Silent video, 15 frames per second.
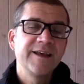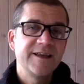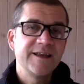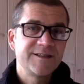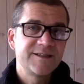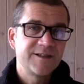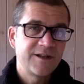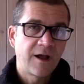
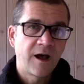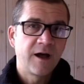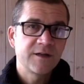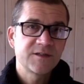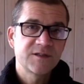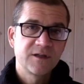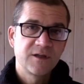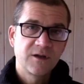is
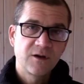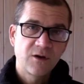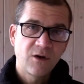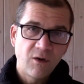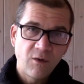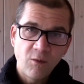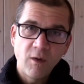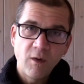not
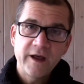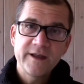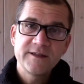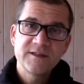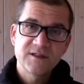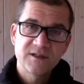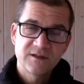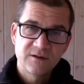
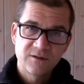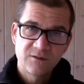quite